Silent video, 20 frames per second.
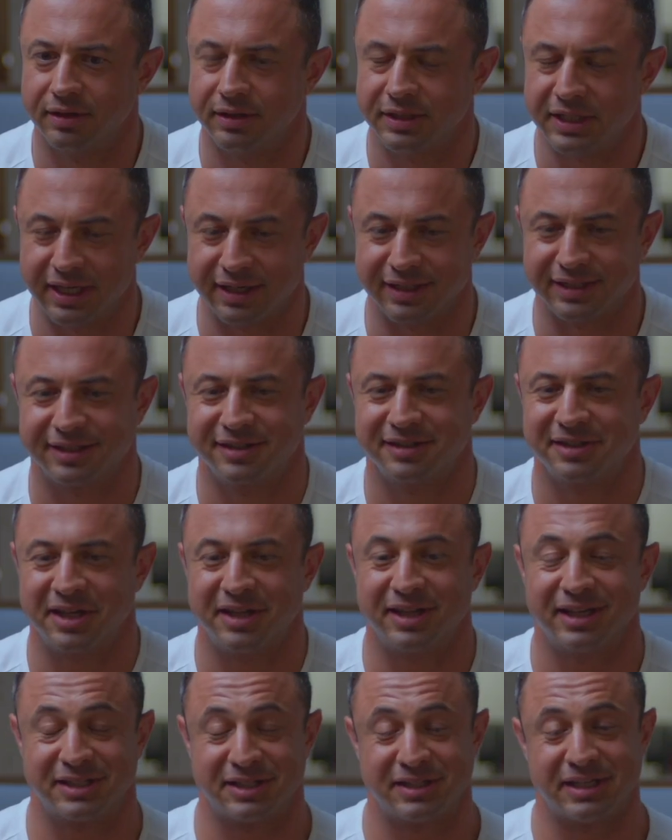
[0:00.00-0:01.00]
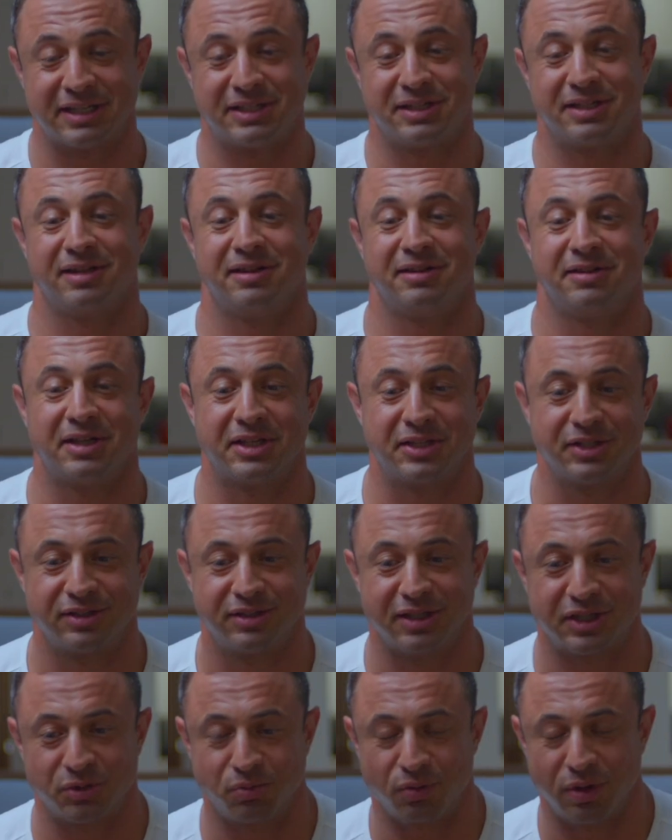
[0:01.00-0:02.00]
Yes, yeah, that's
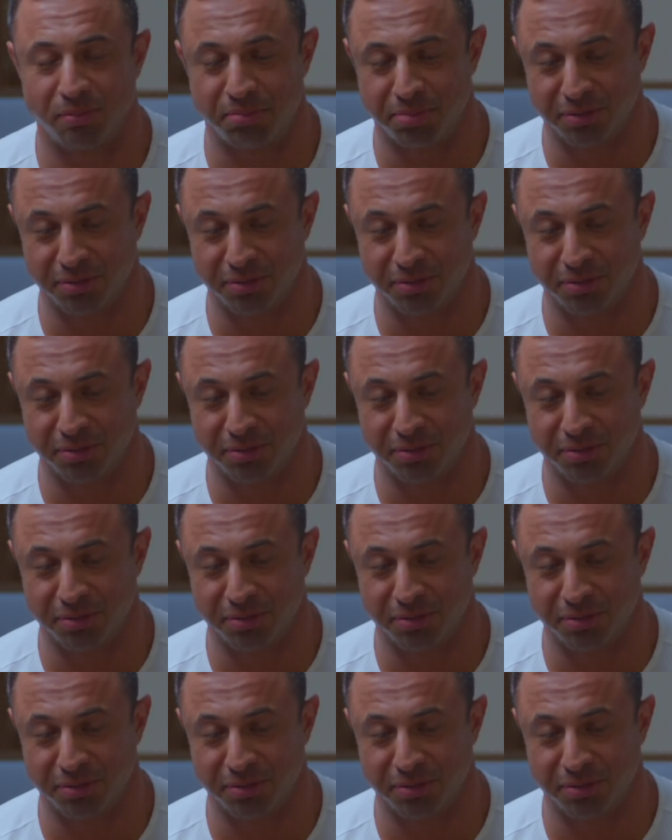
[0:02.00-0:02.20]
well